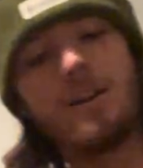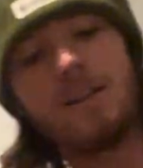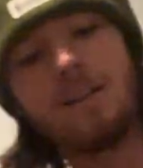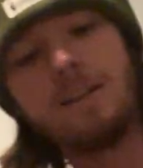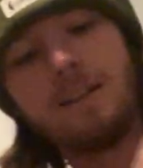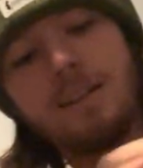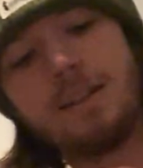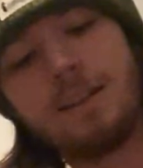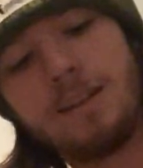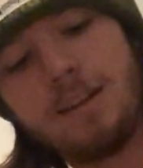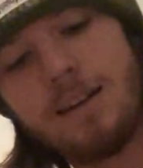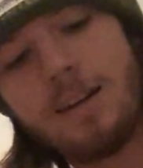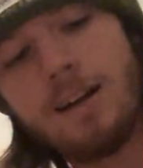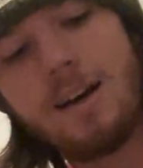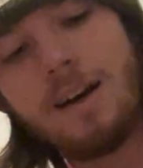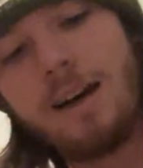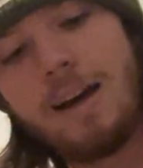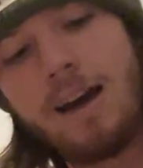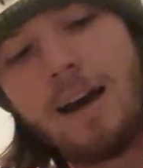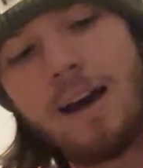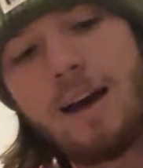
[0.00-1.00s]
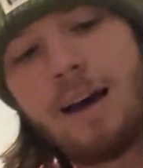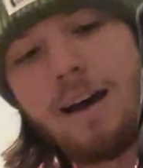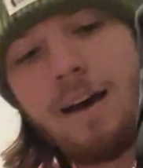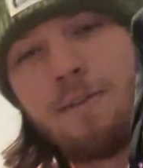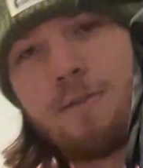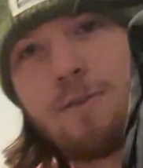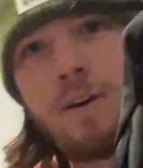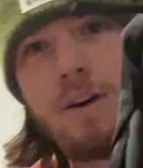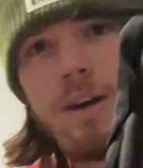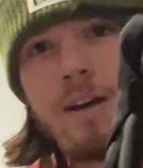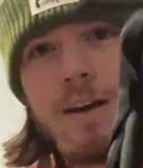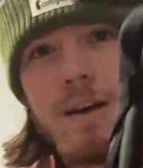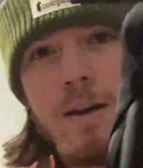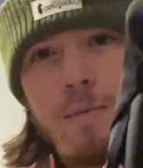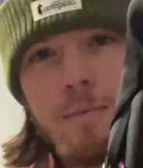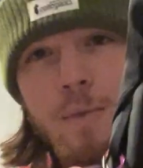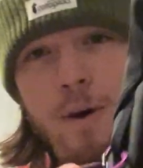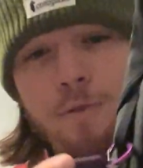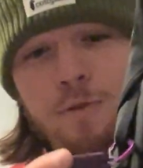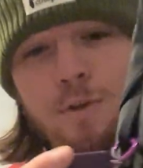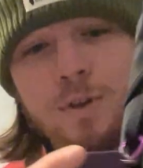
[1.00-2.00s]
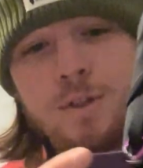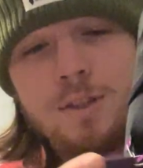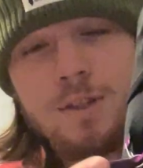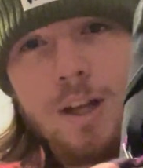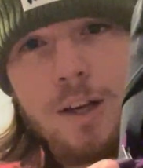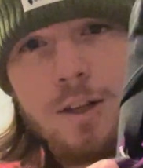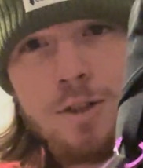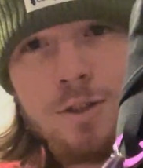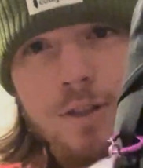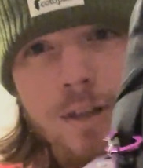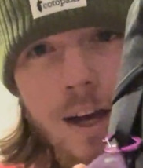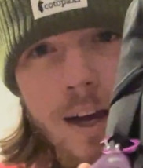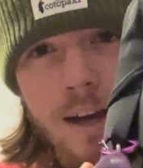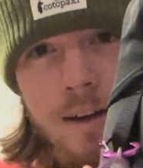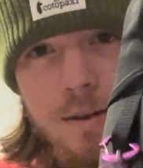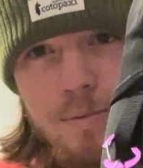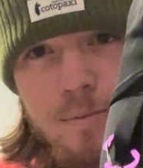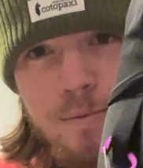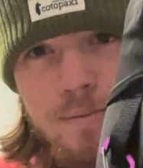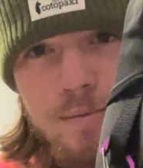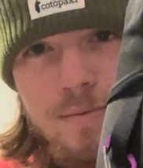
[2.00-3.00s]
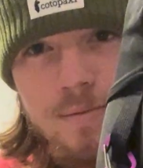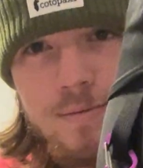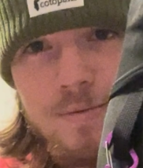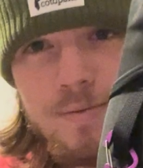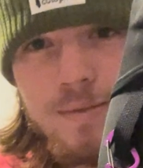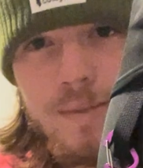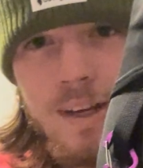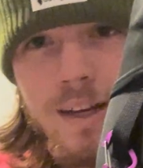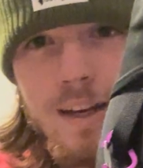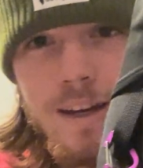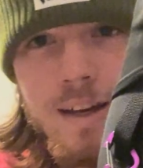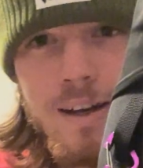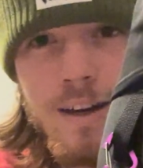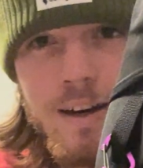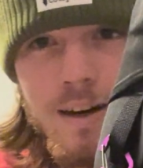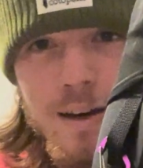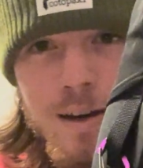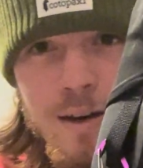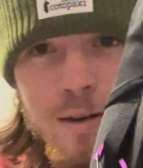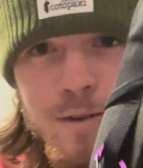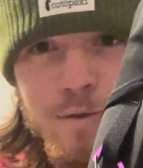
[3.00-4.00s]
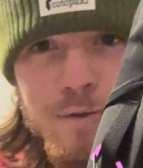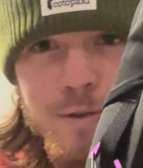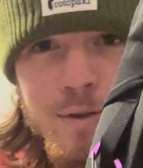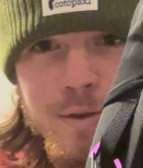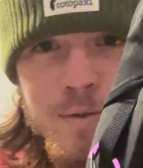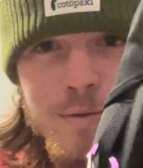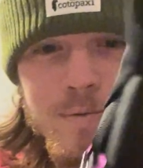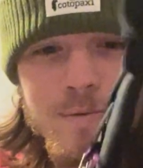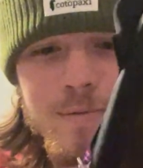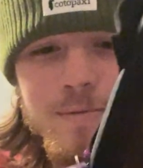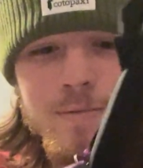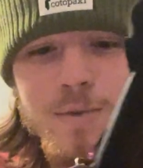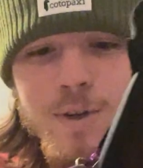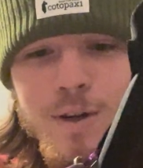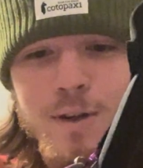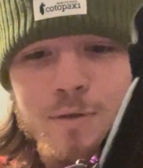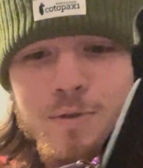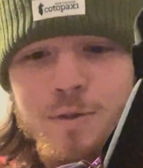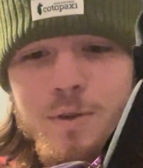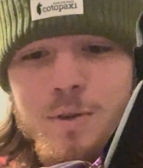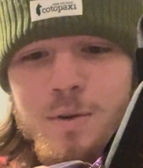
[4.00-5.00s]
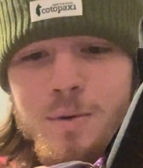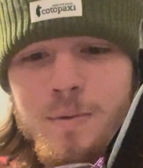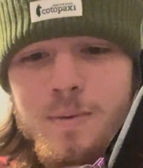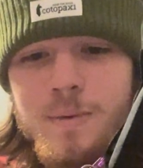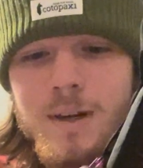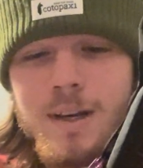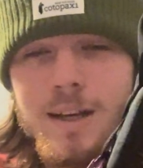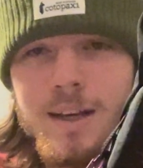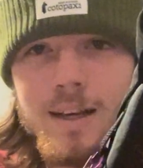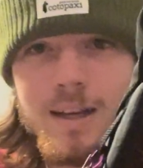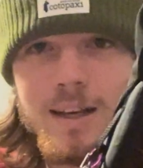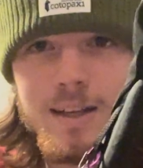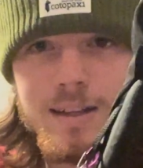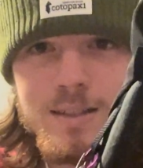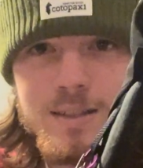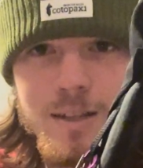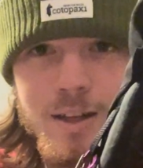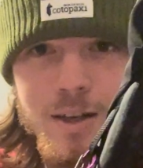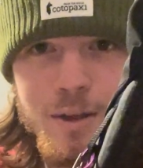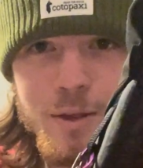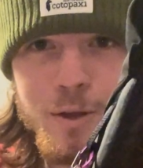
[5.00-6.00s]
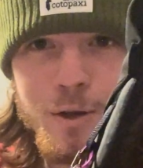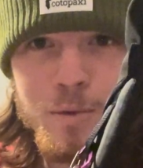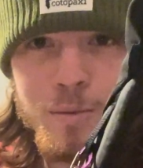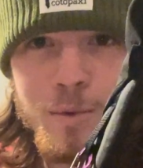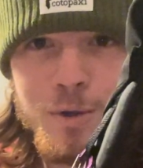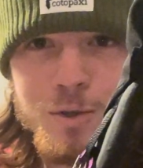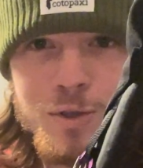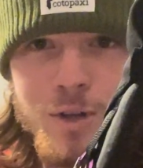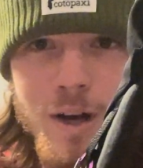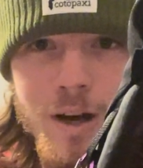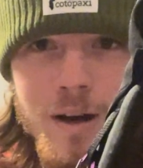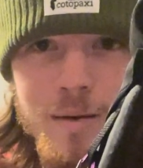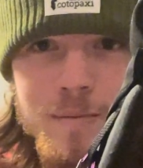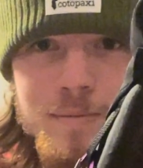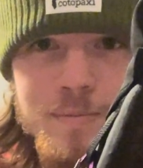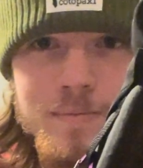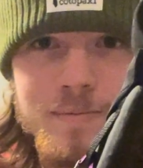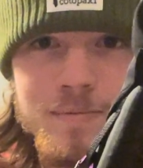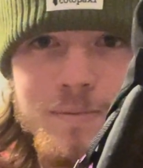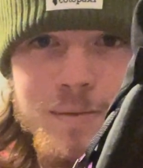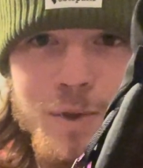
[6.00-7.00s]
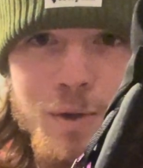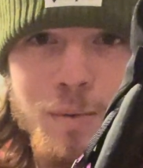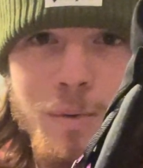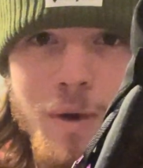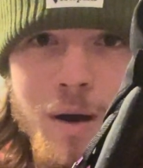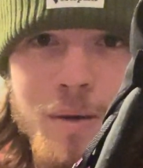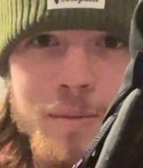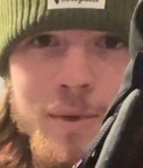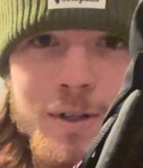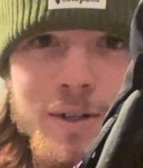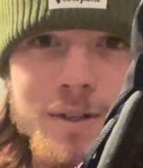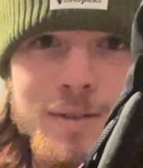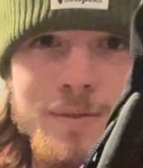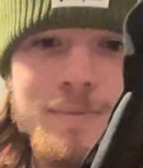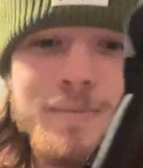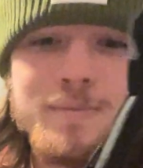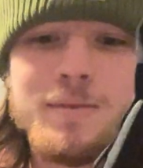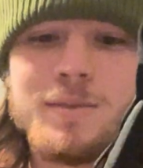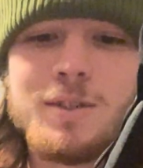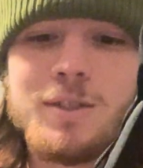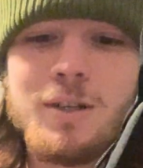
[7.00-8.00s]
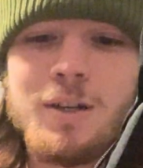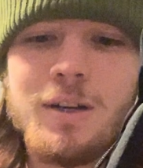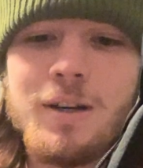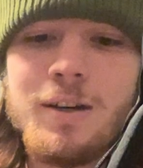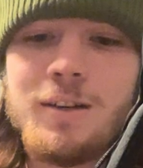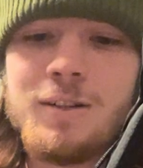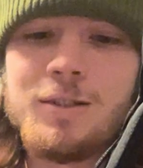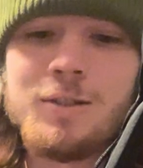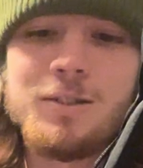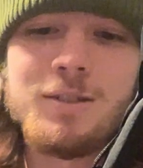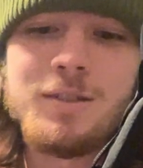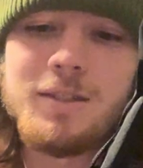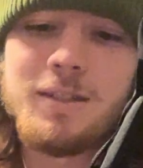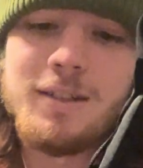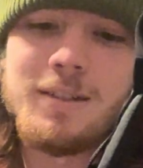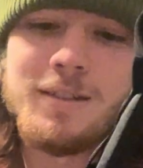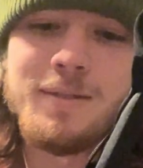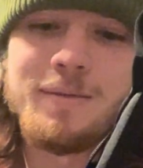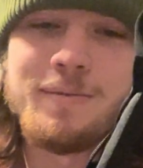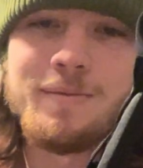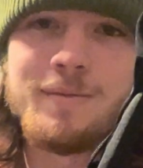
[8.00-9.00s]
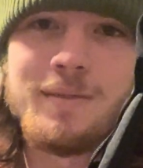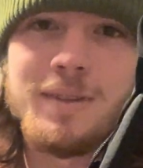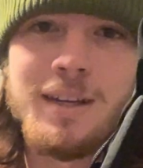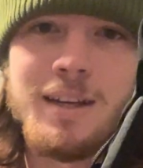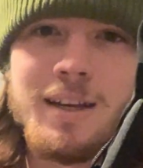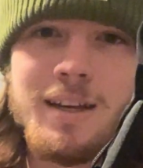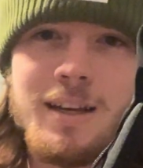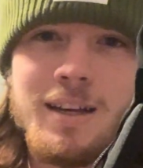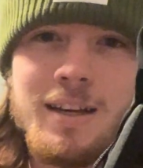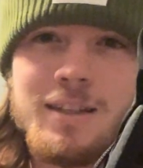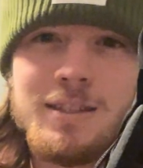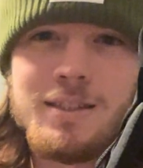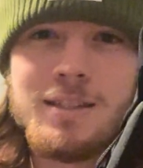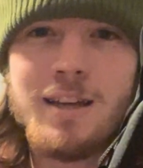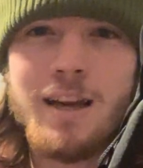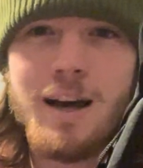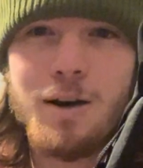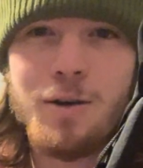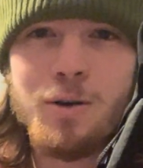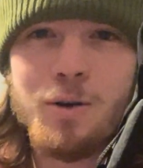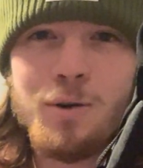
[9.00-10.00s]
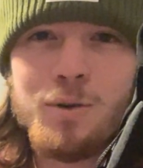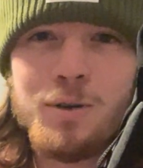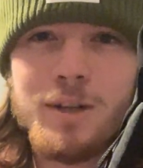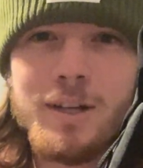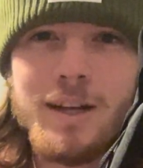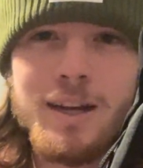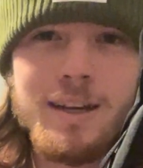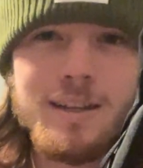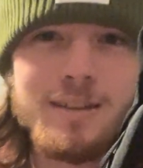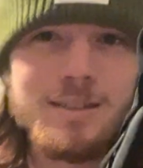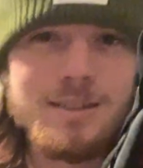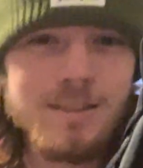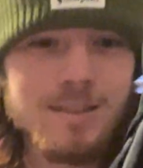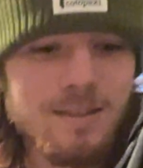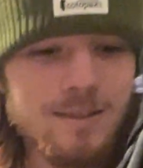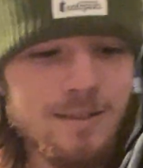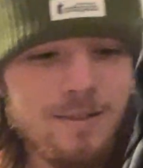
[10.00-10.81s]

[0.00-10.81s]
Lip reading: it, I have my first luxury item of very few. It's the thermometer. It's, just to see how cold it gets.